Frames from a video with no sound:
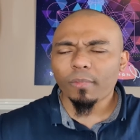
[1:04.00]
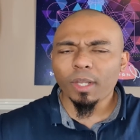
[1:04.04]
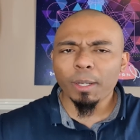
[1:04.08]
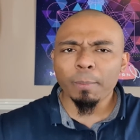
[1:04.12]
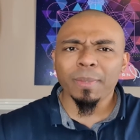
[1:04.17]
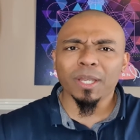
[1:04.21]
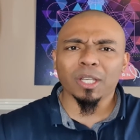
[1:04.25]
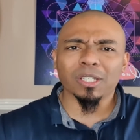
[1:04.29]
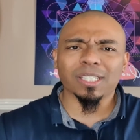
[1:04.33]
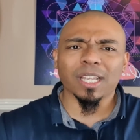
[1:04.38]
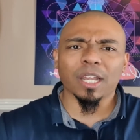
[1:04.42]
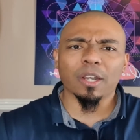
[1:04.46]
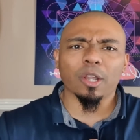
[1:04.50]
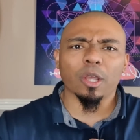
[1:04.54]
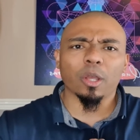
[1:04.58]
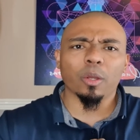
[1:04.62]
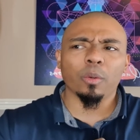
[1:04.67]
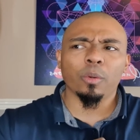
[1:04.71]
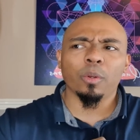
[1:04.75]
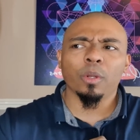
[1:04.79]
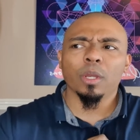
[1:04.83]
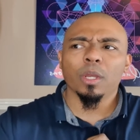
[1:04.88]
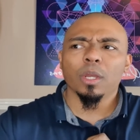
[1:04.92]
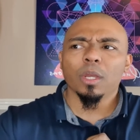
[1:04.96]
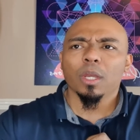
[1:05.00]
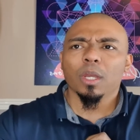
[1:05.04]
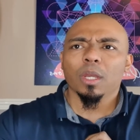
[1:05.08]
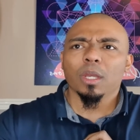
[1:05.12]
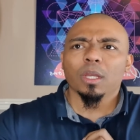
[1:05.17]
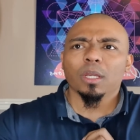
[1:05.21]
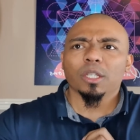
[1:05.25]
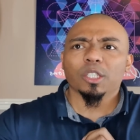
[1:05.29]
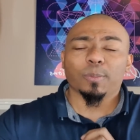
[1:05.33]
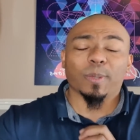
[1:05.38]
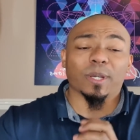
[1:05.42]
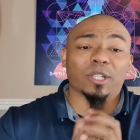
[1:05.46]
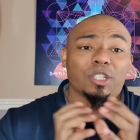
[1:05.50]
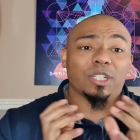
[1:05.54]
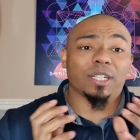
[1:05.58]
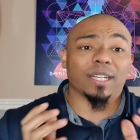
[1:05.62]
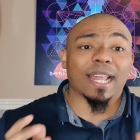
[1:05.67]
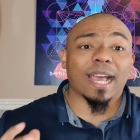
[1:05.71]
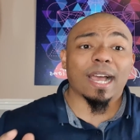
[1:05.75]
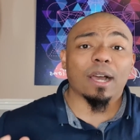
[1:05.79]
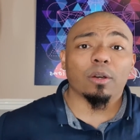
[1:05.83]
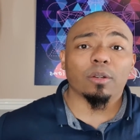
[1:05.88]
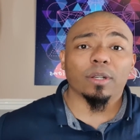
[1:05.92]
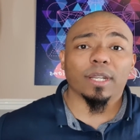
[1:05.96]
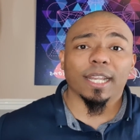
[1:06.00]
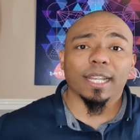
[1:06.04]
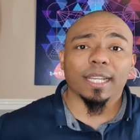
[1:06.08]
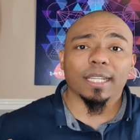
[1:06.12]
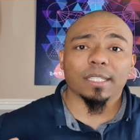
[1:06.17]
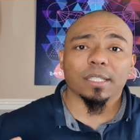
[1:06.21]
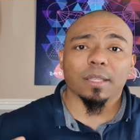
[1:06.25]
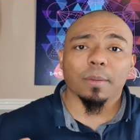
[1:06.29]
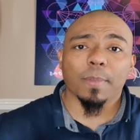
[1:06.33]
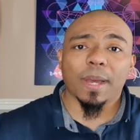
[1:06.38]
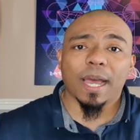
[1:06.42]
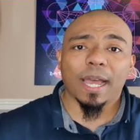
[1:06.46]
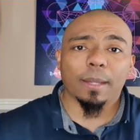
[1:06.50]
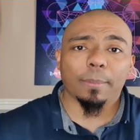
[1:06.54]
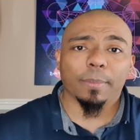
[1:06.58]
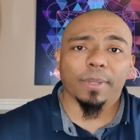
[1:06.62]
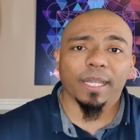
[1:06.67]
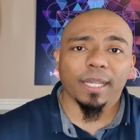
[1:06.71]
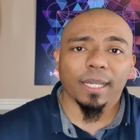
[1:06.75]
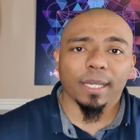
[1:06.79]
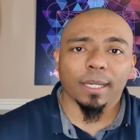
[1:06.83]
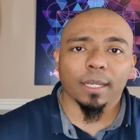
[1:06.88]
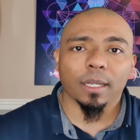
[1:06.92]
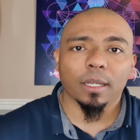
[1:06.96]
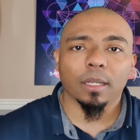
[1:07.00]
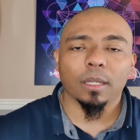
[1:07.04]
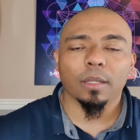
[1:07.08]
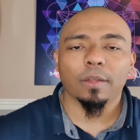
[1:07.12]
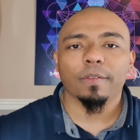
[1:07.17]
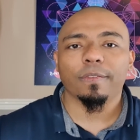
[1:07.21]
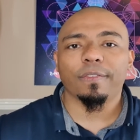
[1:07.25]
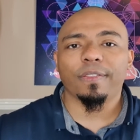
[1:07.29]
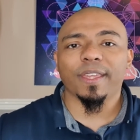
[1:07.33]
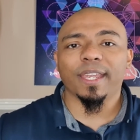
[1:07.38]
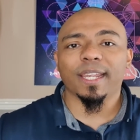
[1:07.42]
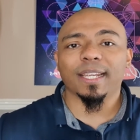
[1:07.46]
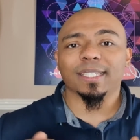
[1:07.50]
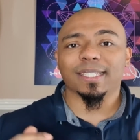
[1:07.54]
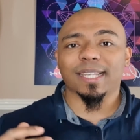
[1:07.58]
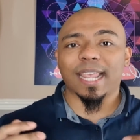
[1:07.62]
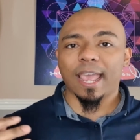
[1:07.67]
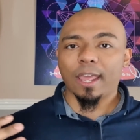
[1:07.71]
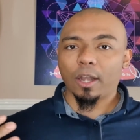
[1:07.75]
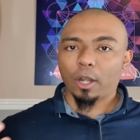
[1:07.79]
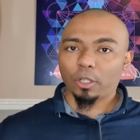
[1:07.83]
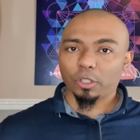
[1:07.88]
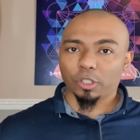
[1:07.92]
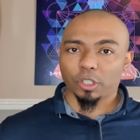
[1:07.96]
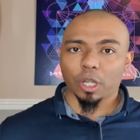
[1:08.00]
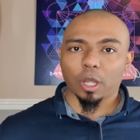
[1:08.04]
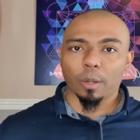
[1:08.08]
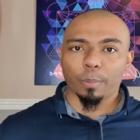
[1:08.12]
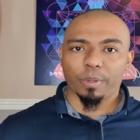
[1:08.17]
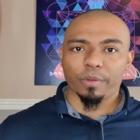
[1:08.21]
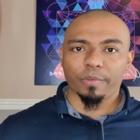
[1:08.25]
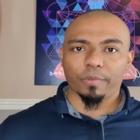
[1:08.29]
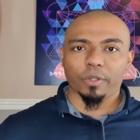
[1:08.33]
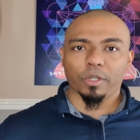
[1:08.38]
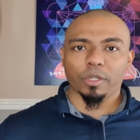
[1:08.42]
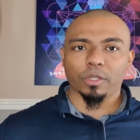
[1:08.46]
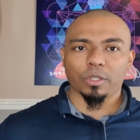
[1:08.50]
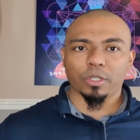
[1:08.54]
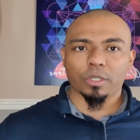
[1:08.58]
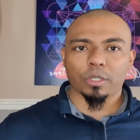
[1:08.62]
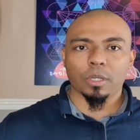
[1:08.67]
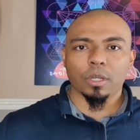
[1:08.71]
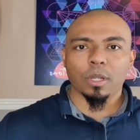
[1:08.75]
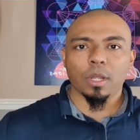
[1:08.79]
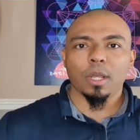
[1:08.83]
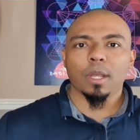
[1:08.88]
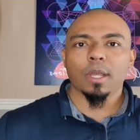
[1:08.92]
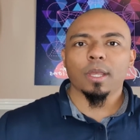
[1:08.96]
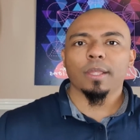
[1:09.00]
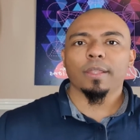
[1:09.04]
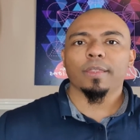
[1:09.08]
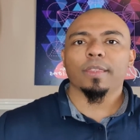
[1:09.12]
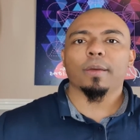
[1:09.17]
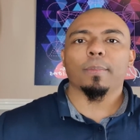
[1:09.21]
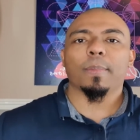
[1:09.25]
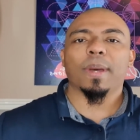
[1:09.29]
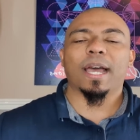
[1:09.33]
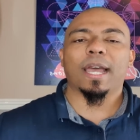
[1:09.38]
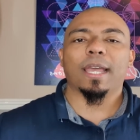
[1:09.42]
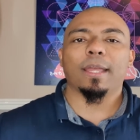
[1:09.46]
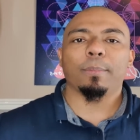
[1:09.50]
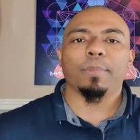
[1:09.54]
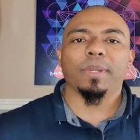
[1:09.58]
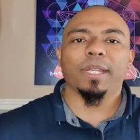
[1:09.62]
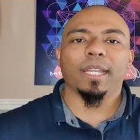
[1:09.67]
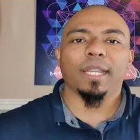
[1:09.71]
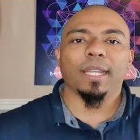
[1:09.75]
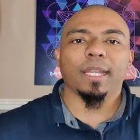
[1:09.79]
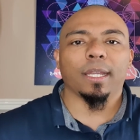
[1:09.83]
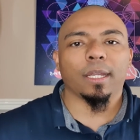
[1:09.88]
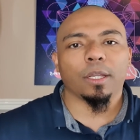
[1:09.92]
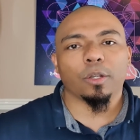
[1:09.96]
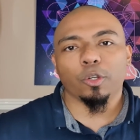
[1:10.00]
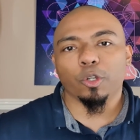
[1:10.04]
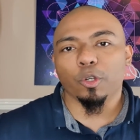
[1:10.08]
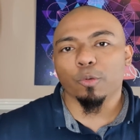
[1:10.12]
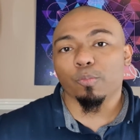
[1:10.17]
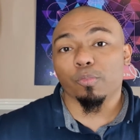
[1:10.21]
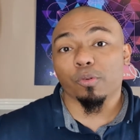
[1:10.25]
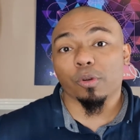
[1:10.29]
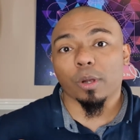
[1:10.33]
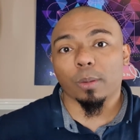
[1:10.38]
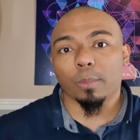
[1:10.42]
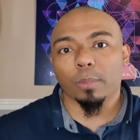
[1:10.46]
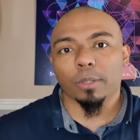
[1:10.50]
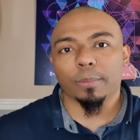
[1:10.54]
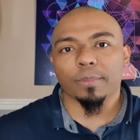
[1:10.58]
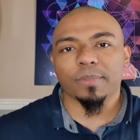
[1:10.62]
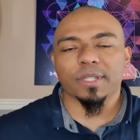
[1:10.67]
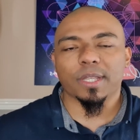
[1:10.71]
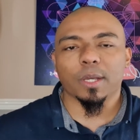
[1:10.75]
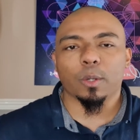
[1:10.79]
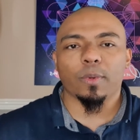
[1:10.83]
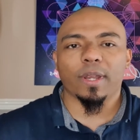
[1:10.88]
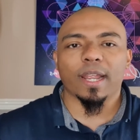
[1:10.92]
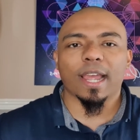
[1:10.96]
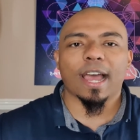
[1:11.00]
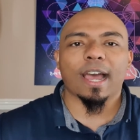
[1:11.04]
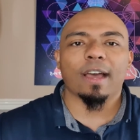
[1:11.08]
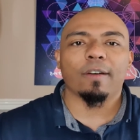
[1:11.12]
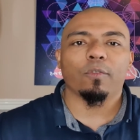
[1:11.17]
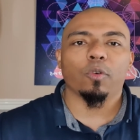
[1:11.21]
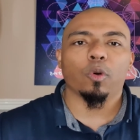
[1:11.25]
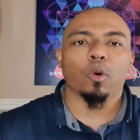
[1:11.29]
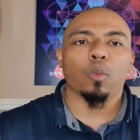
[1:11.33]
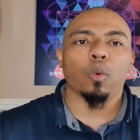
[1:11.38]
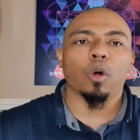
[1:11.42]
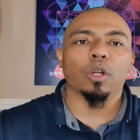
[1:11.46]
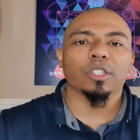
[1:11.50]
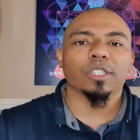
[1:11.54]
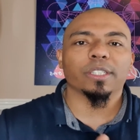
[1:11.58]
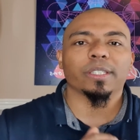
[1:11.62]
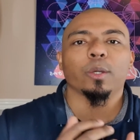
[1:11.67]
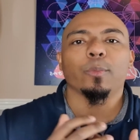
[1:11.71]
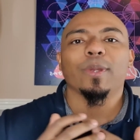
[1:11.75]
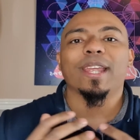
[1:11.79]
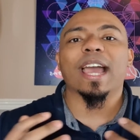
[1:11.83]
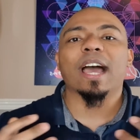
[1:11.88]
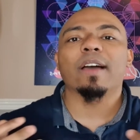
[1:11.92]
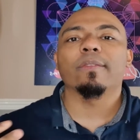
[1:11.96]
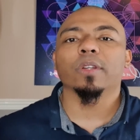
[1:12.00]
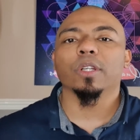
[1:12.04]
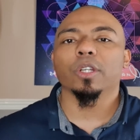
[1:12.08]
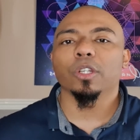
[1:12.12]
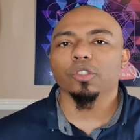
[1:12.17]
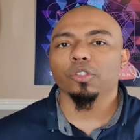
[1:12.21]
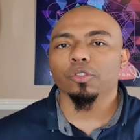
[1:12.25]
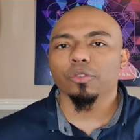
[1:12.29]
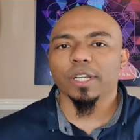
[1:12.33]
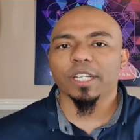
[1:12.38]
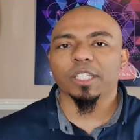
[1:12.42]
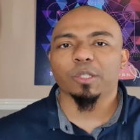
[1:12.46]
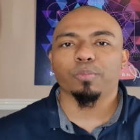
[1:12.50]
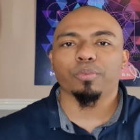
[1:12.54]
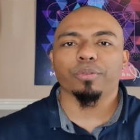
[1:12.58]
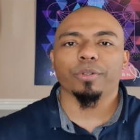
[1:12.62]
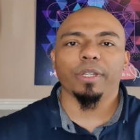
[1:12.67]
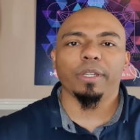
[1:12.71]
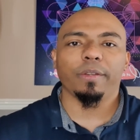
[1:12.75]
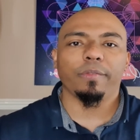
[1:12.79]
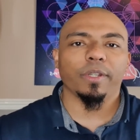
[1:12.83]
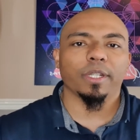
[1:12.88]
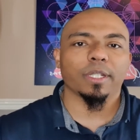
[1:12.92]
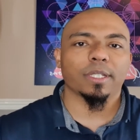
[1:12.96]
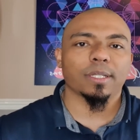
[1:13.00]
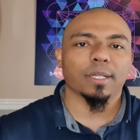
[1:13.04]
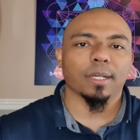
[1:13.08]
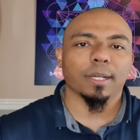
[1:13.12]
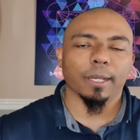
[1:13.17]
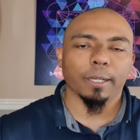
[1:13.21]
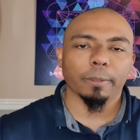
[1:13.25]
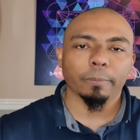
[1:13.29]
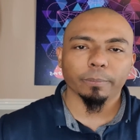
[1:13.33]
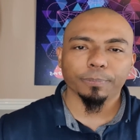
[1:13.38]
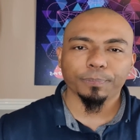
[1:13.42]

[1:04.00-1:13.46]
Because I know, especially nowadays, there might be things getting on top of us. There might be new problems that we have or ones that we haven't addressed previously.